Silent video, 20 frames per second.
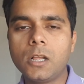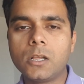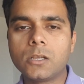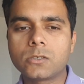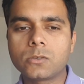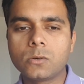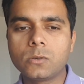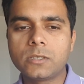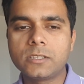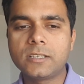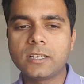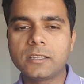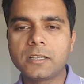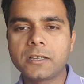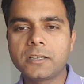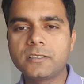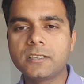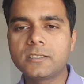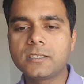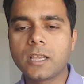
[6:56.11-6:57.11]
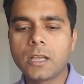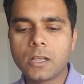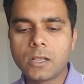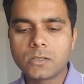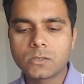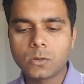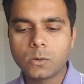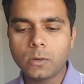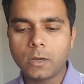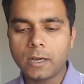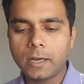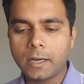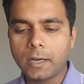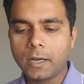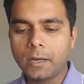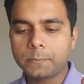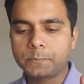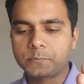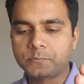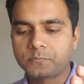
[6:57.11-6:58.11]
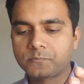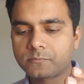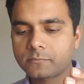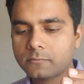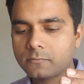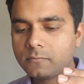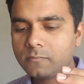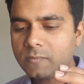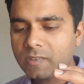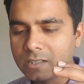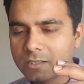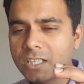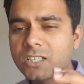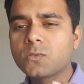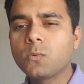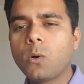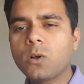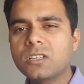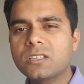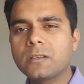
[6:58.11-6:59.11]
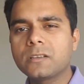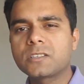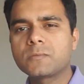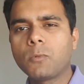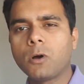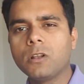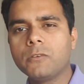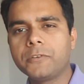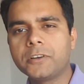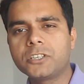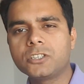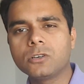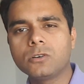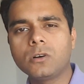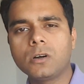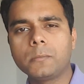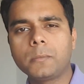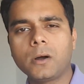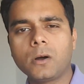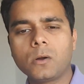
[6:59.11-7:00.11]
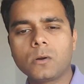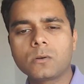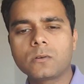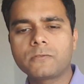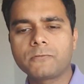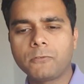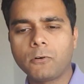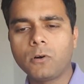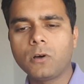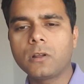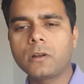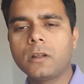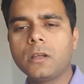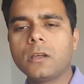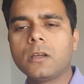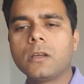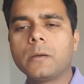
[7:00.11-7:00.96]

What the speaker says: So these are the reasons. So this was a small video about for